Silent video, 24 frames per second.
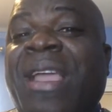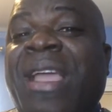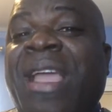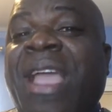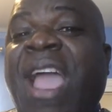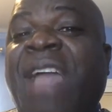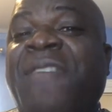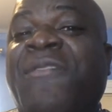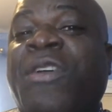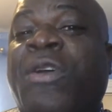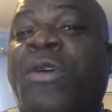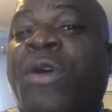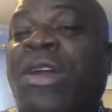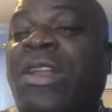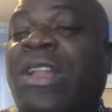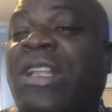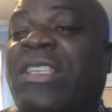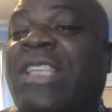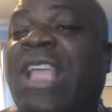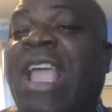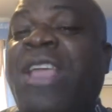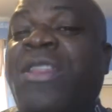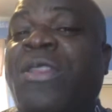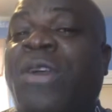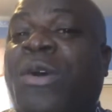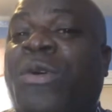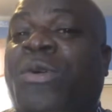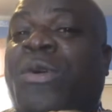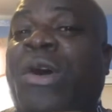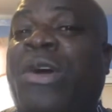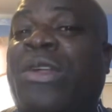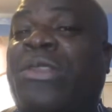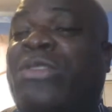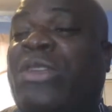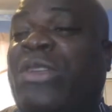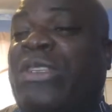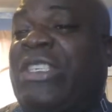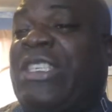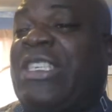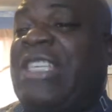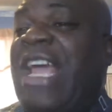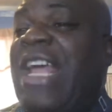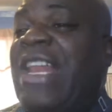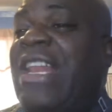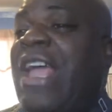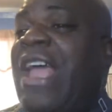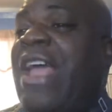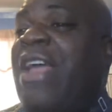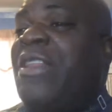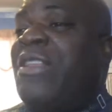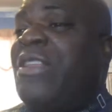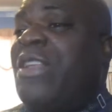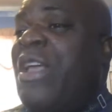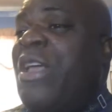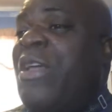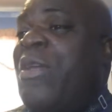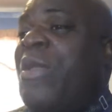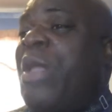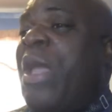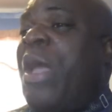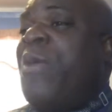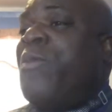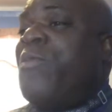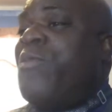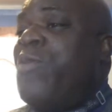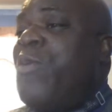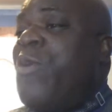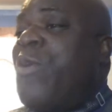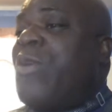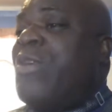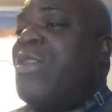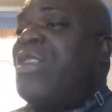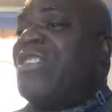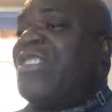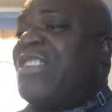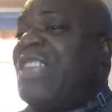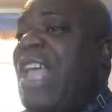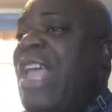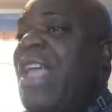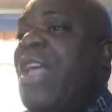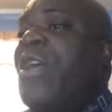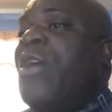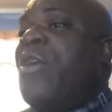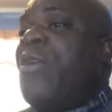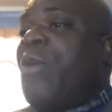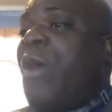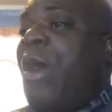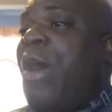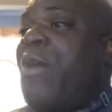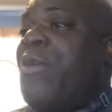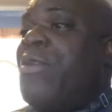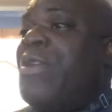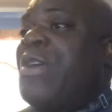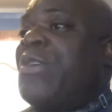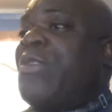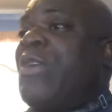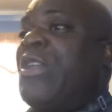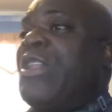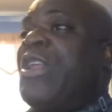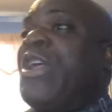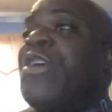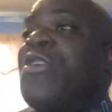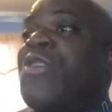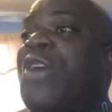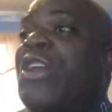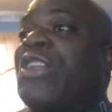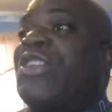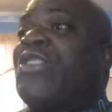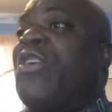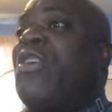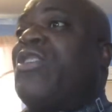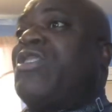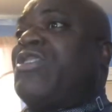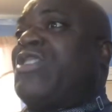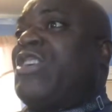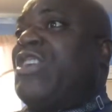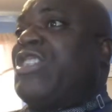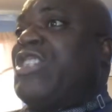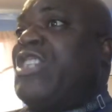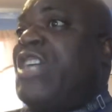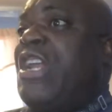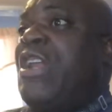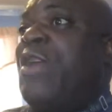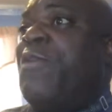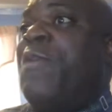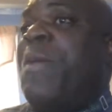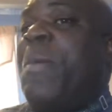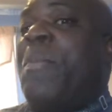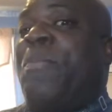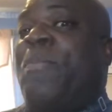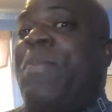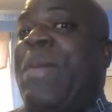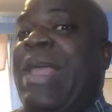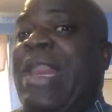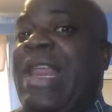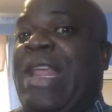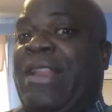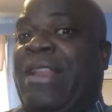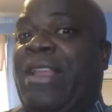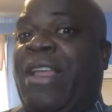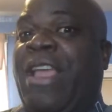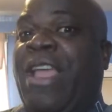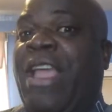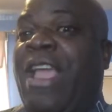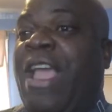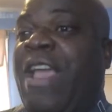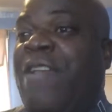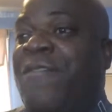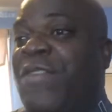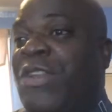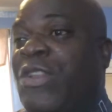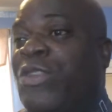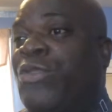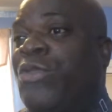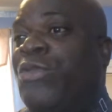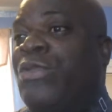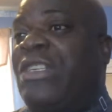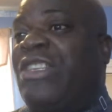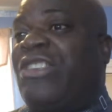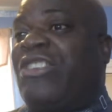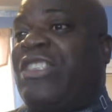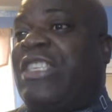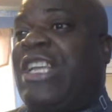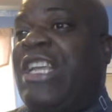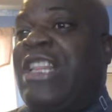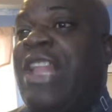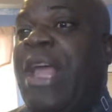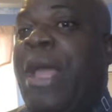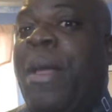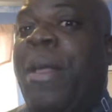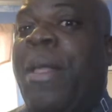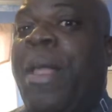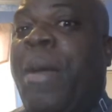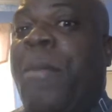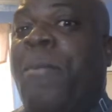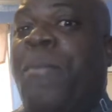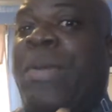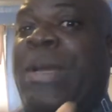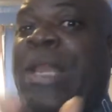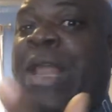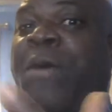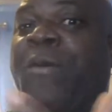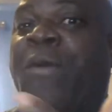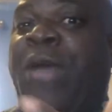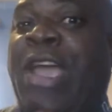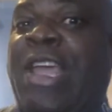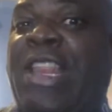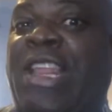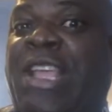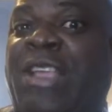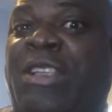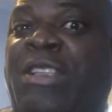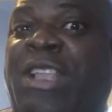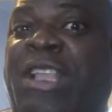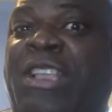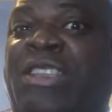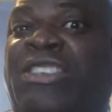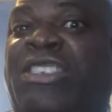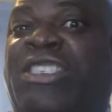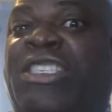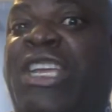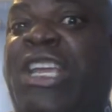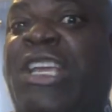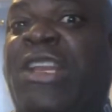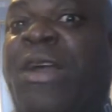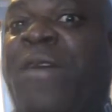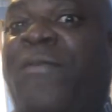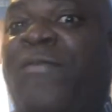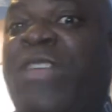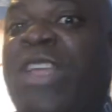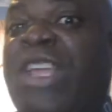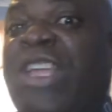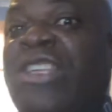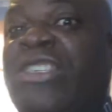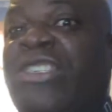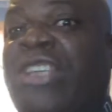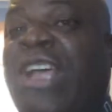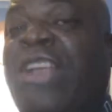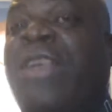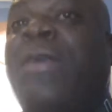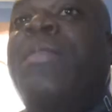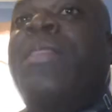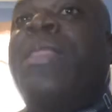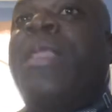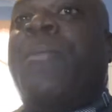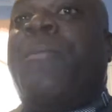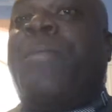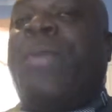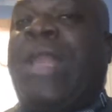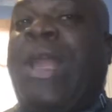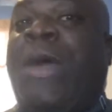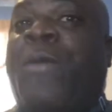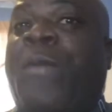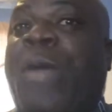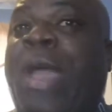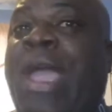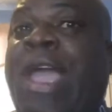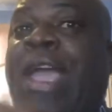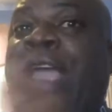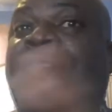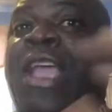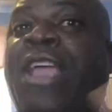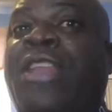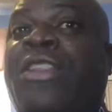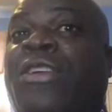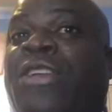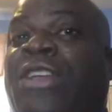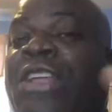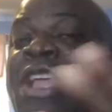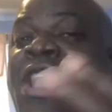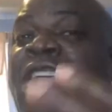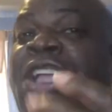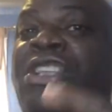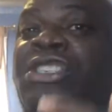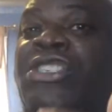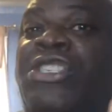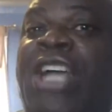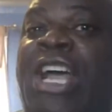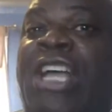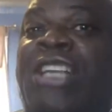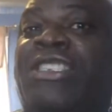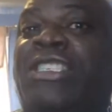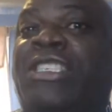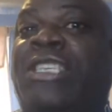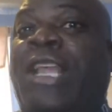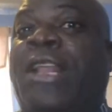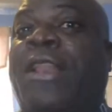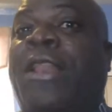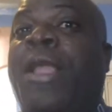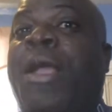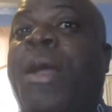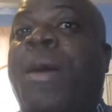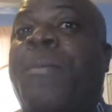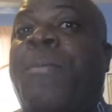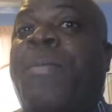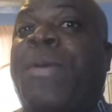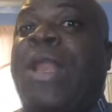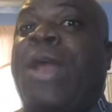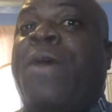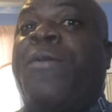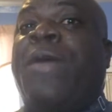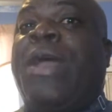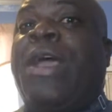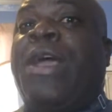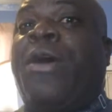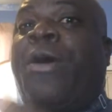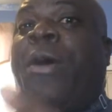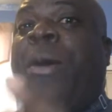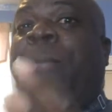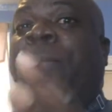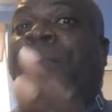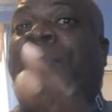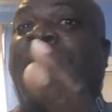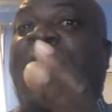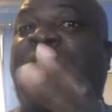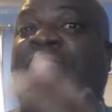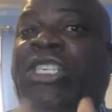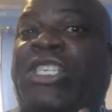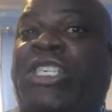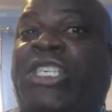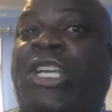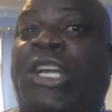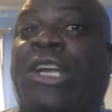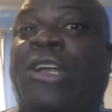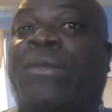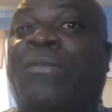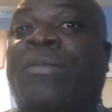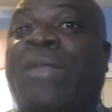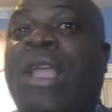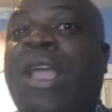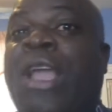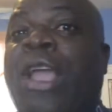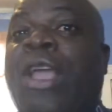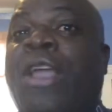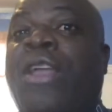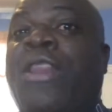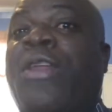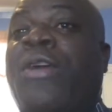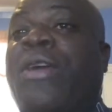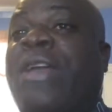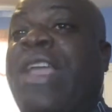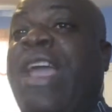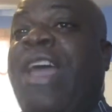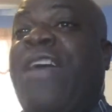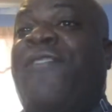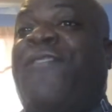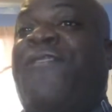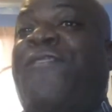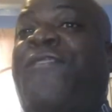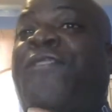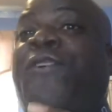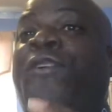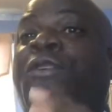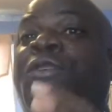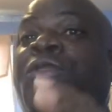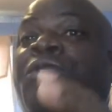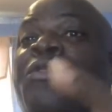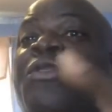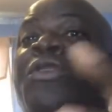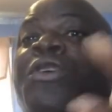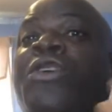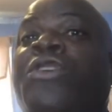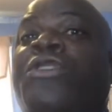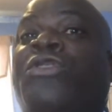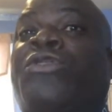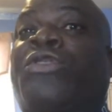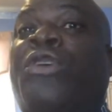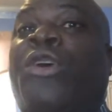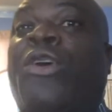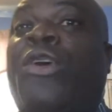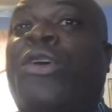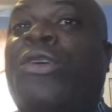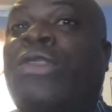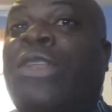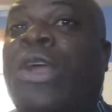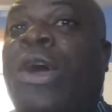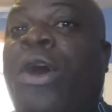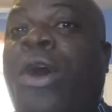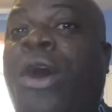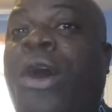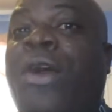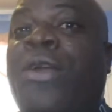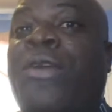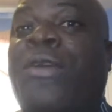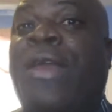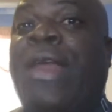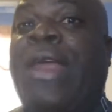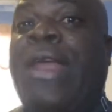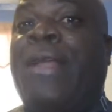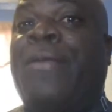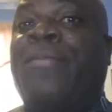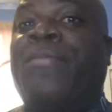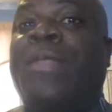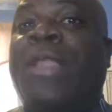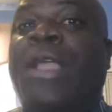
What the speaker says: If you go to, you know, go to 10 and you're going to say, God going to continue to repeat it. If you do this thing there, put away the chain of injustice, put away, you know, injustice, put away oppression, you know, give food to the hungry,